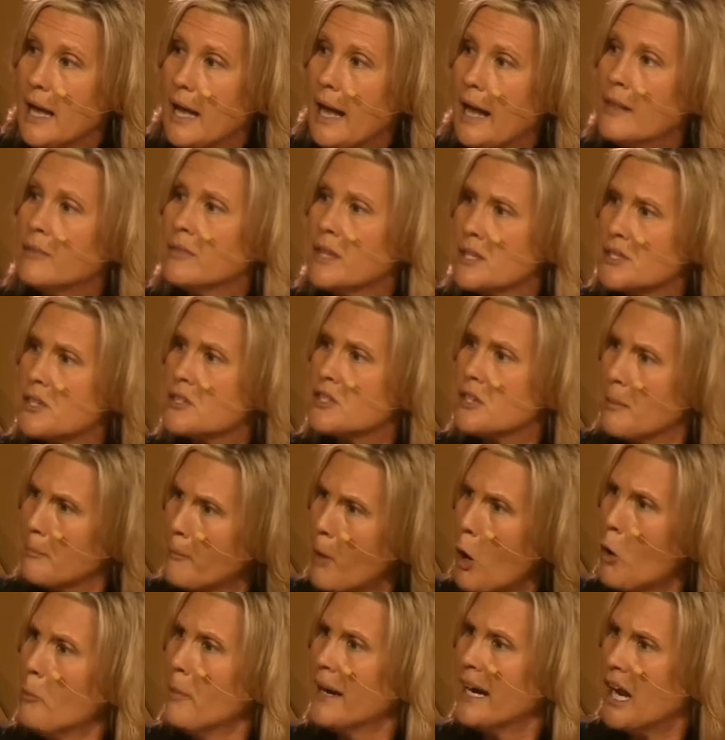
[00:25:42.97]
And this is a
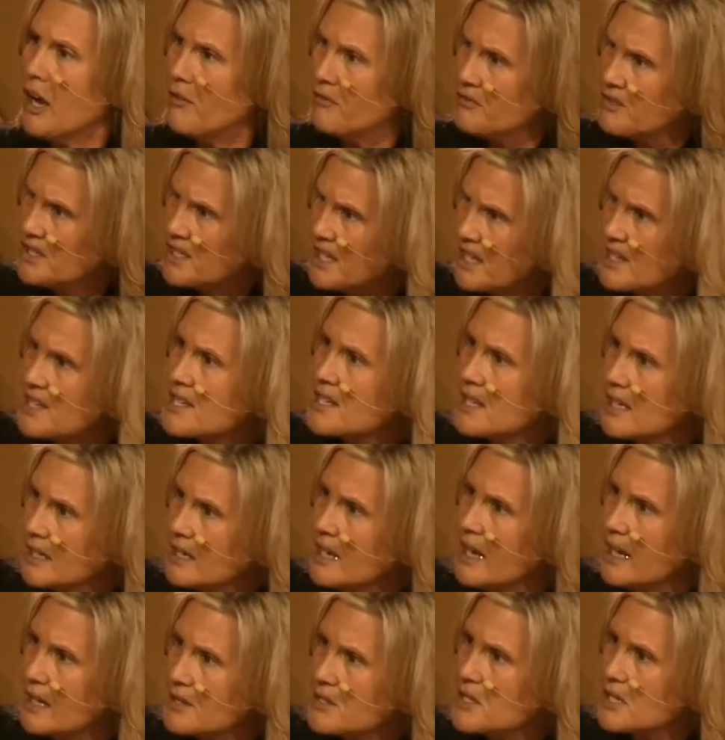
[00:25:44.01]
moment of
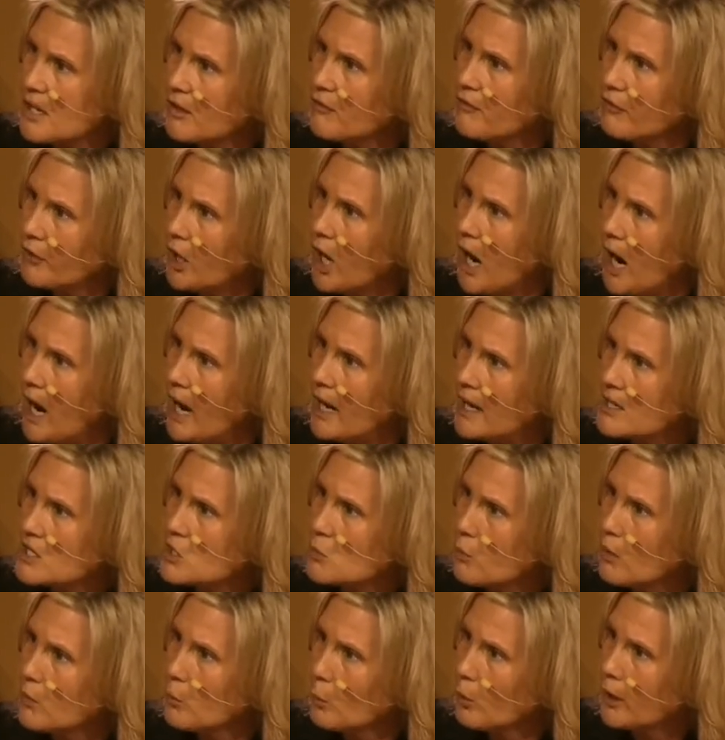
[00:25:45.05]
dissonance for us
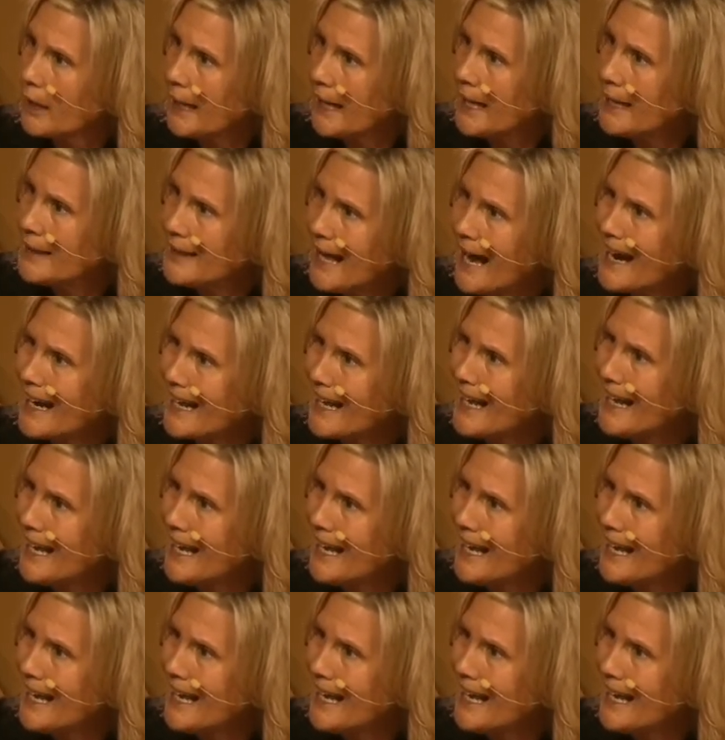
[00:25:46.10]
when we're in that